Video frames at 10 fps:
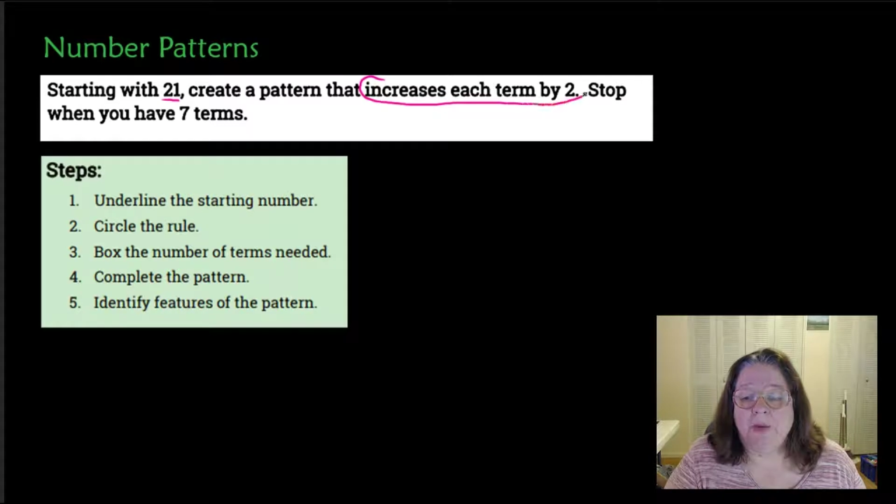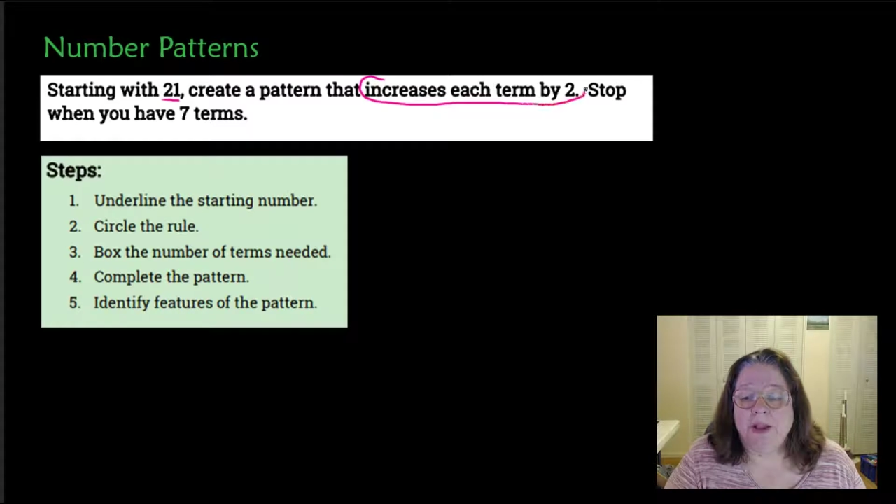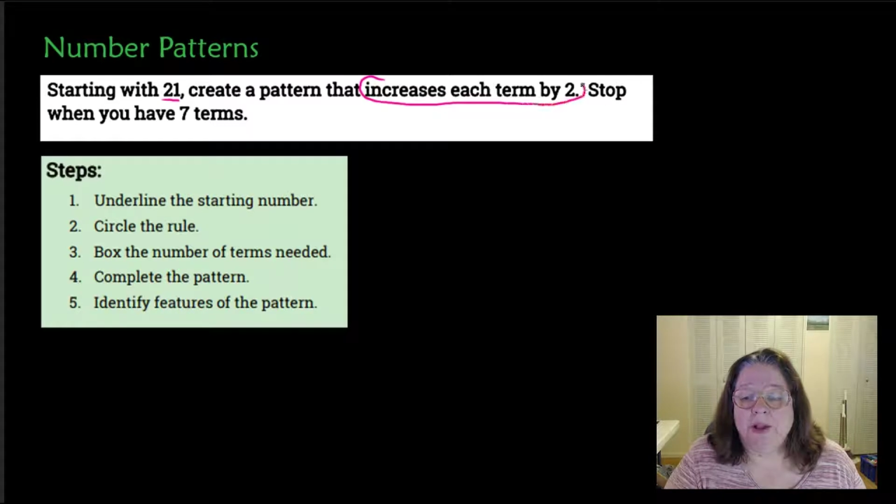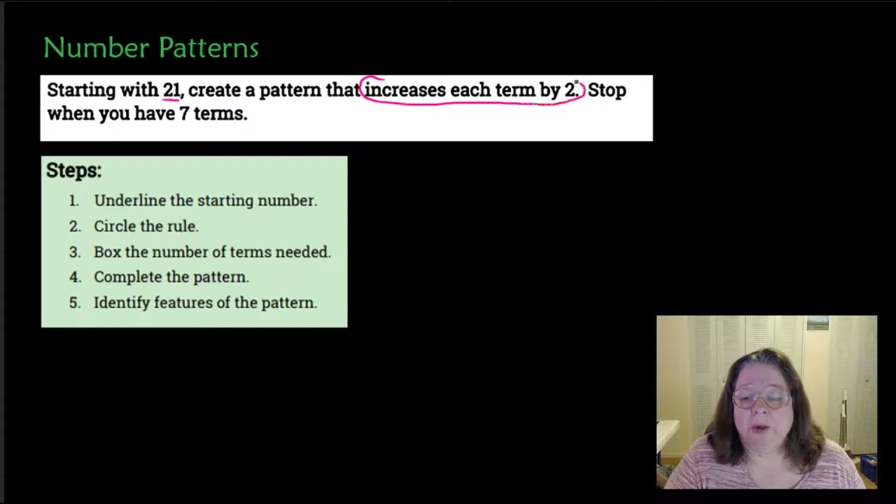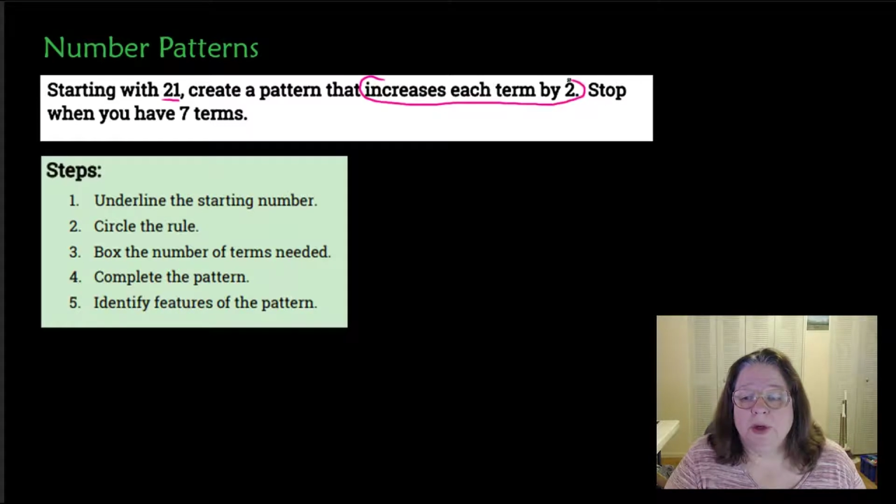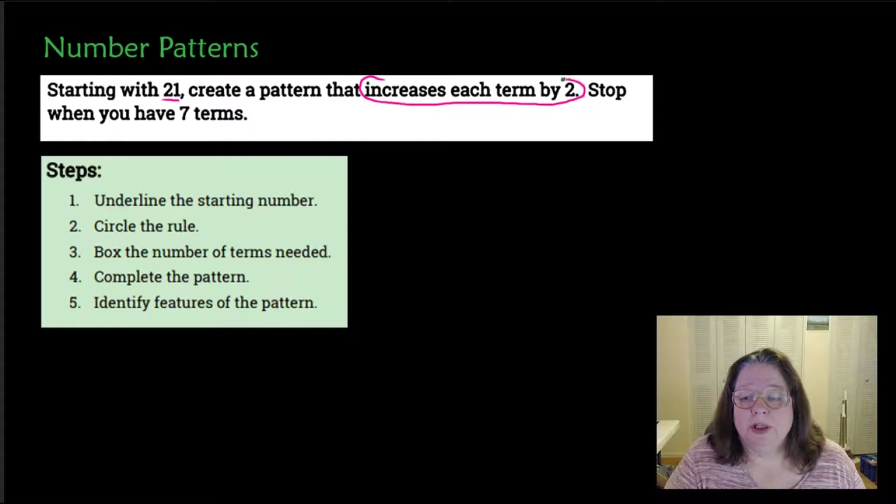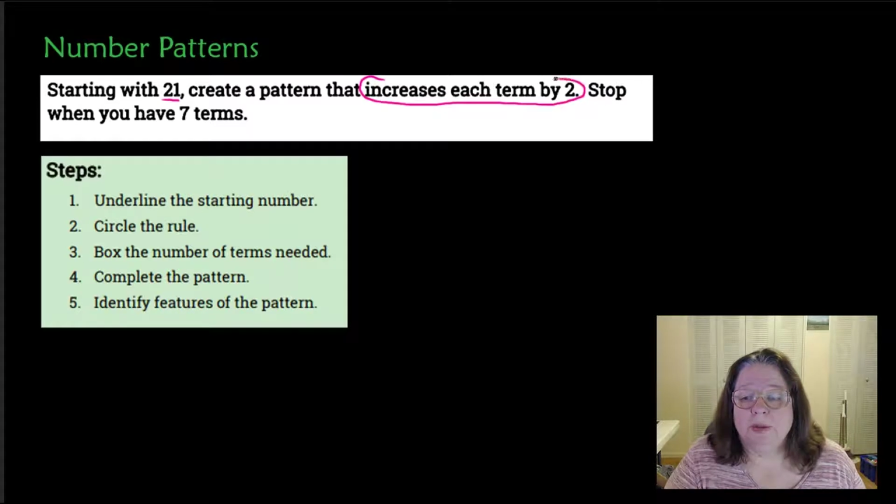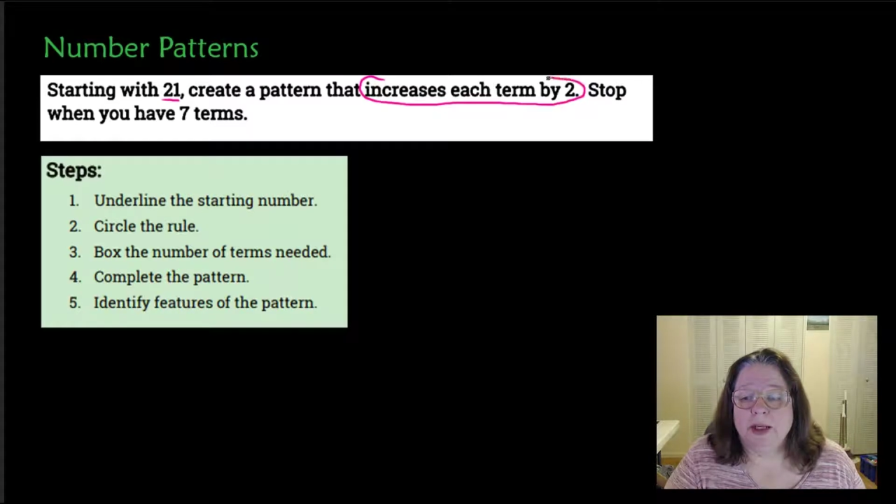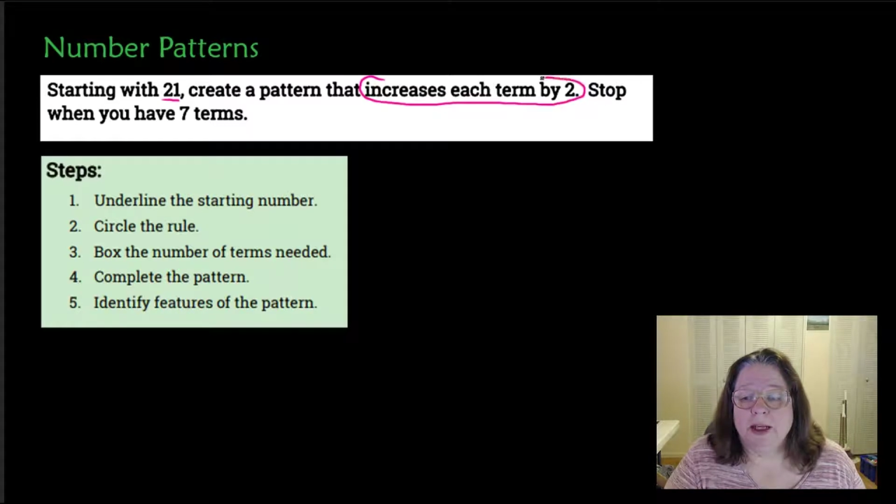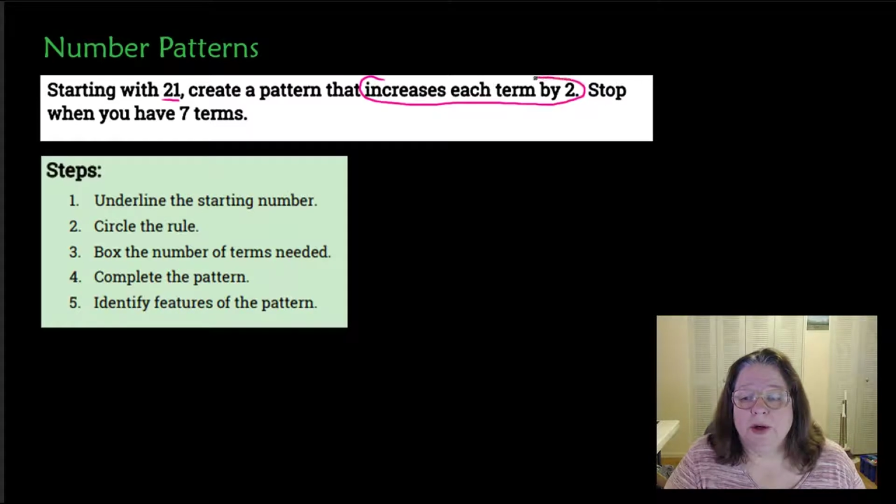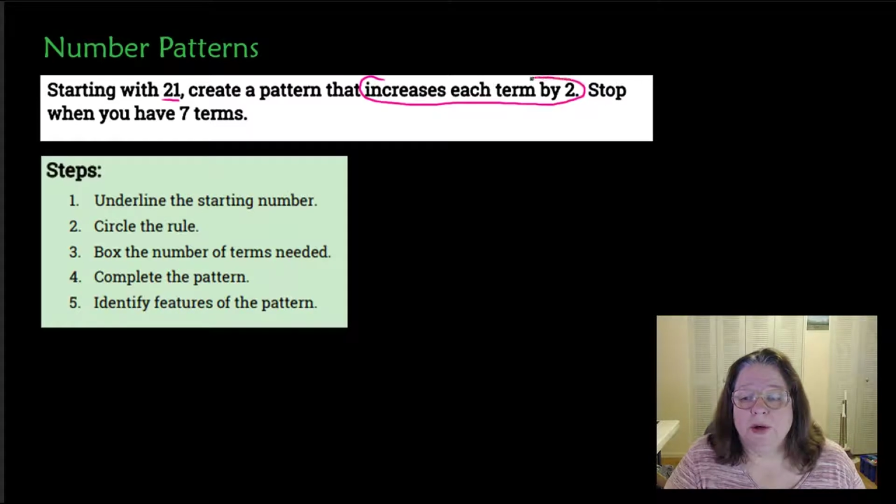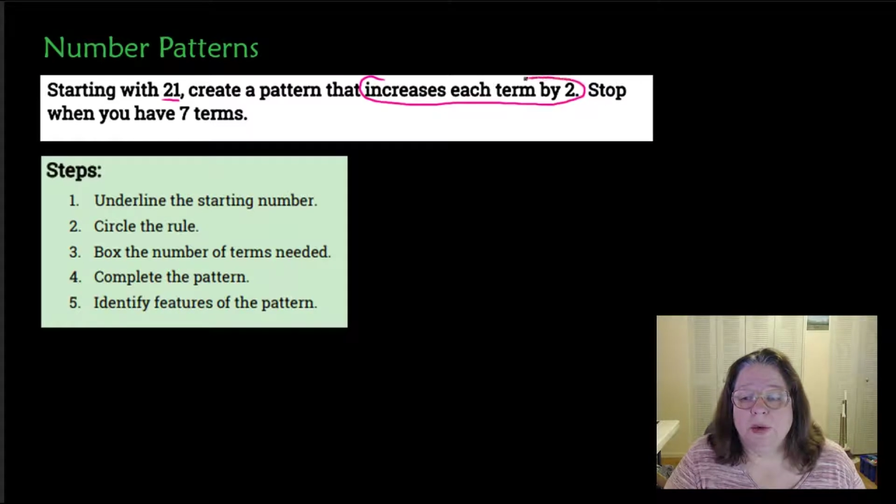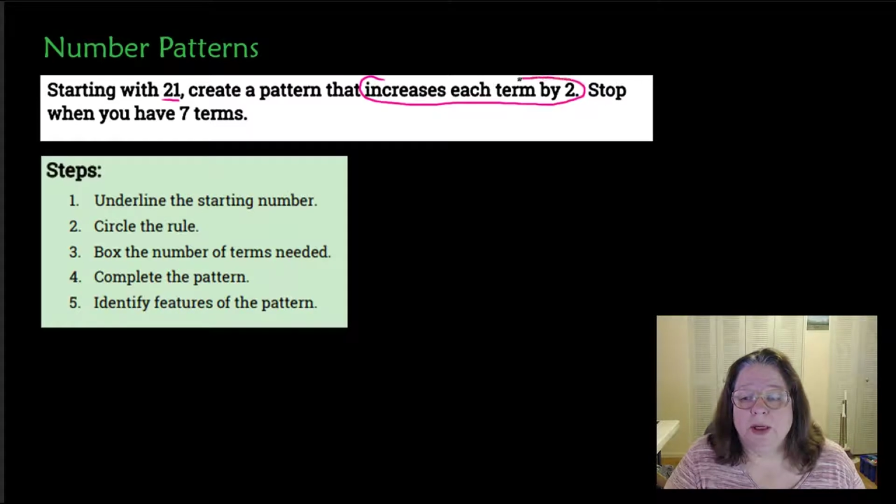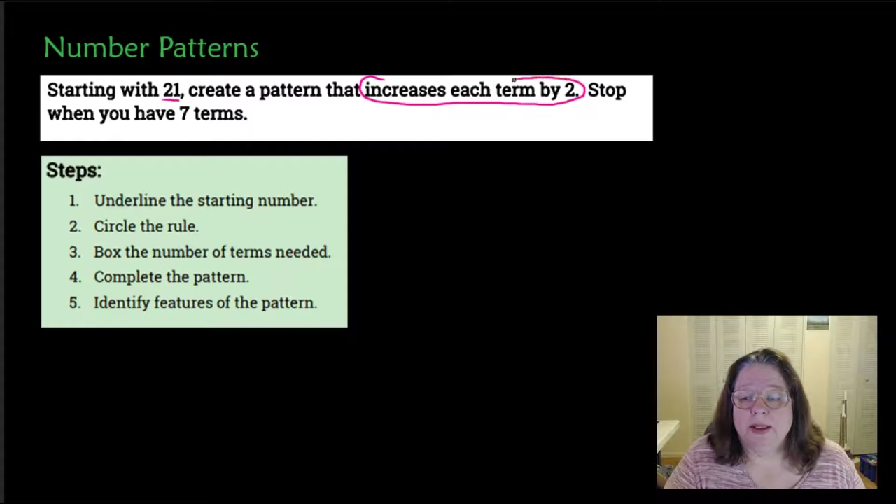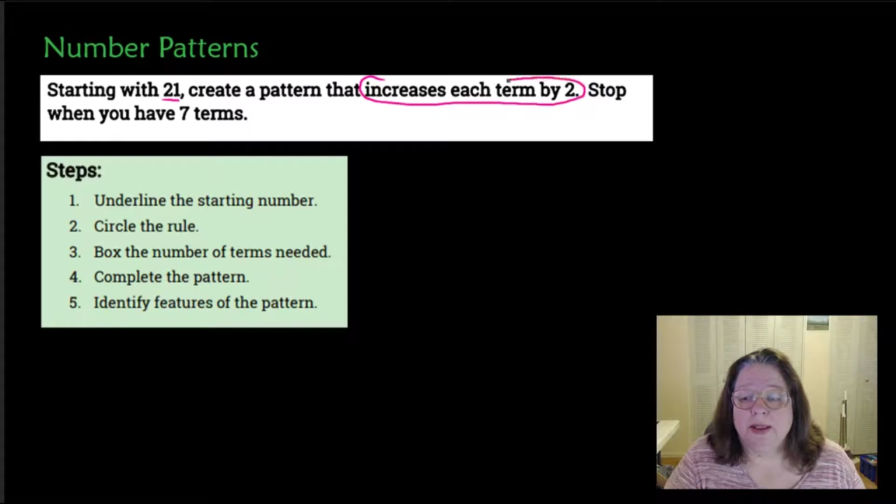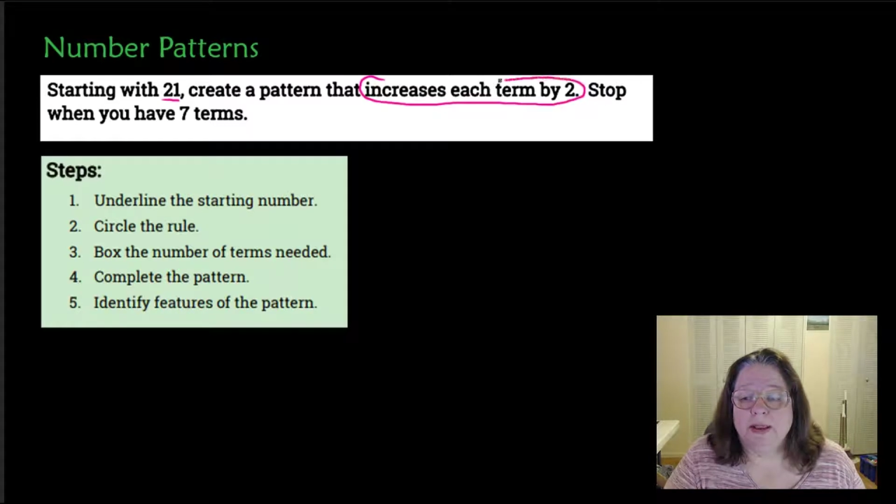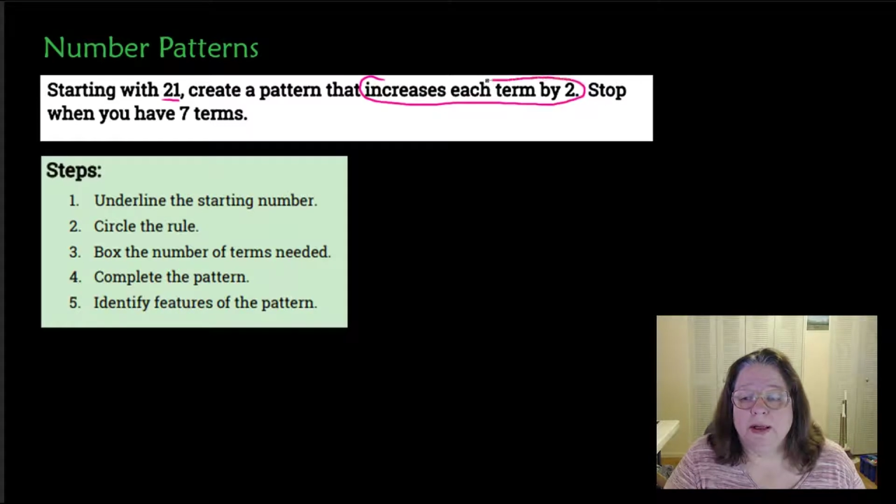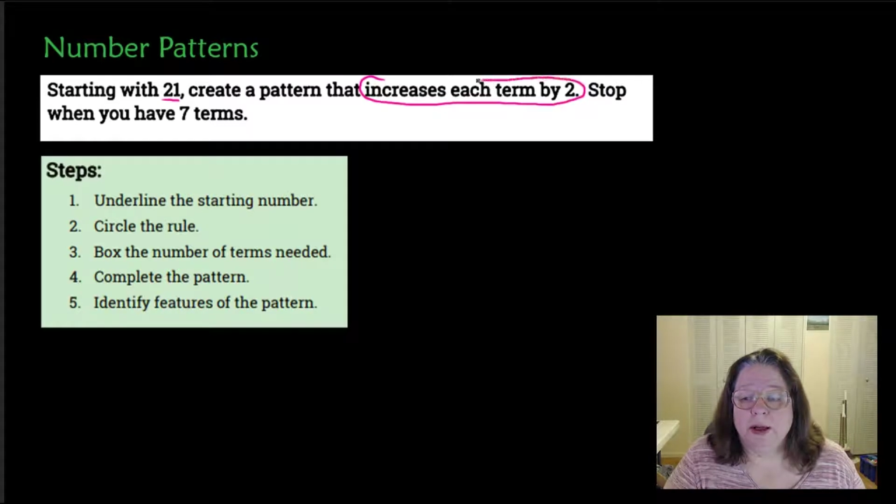is going to be increased.